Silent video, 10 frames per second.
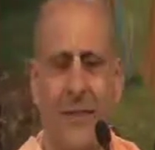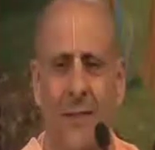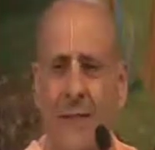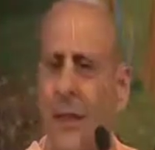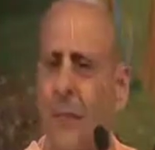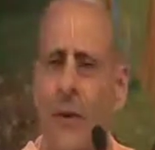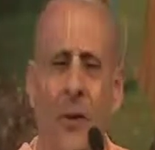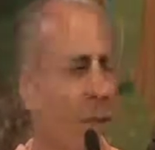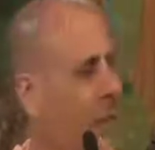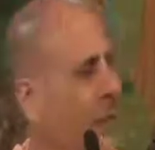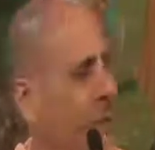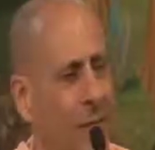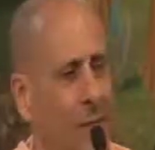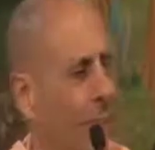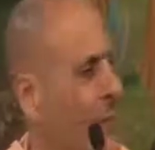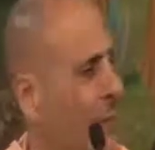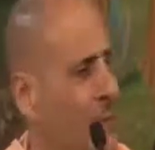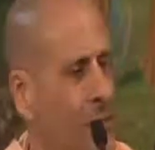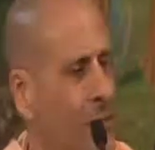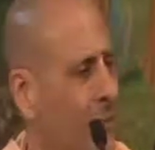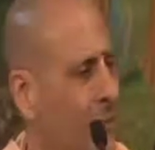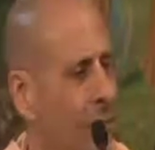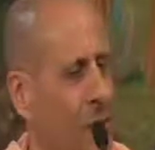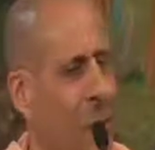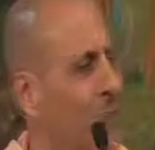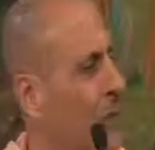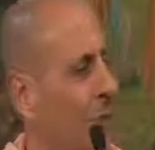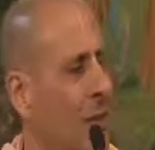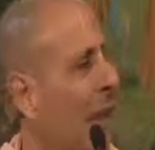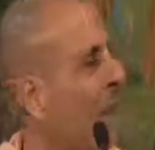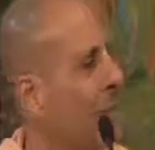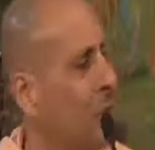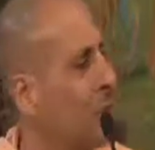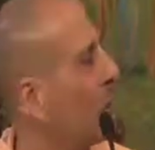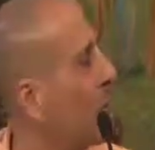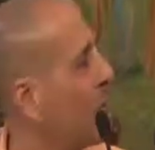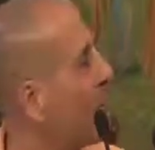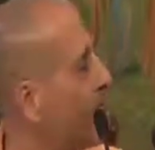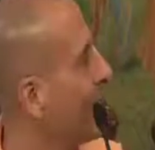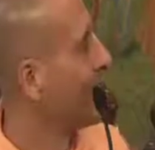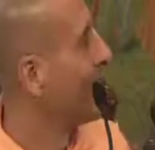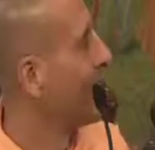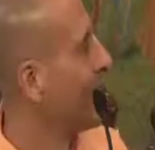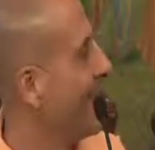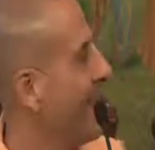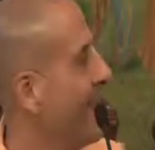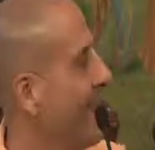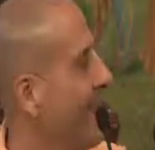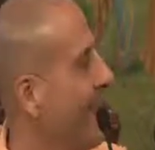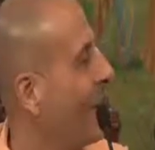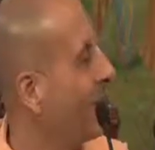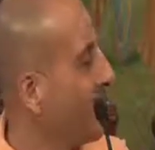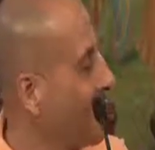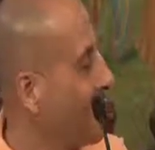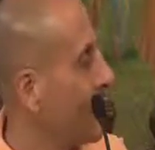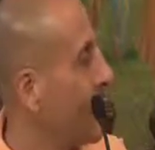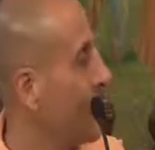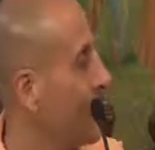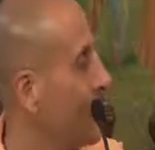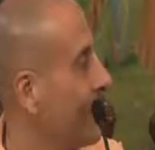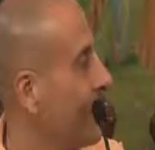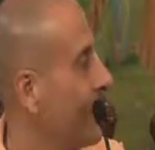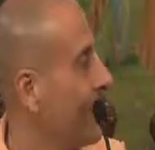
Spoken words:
somewhere in Yugoslavia or someone, all the way to London.